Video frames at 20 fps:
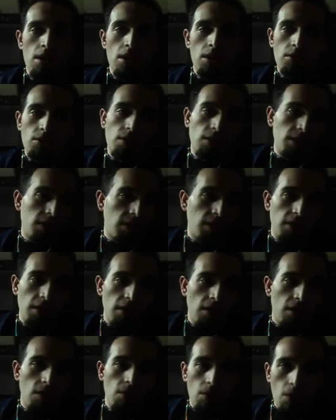So I said,
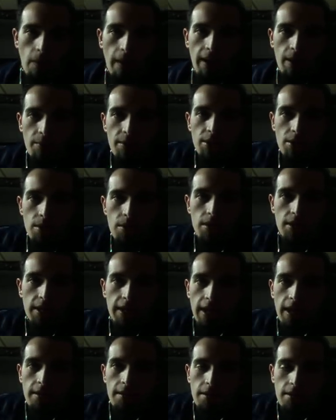well, why don't we do it
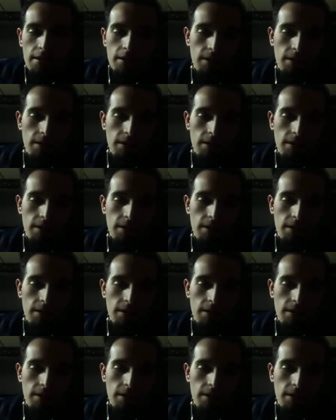together?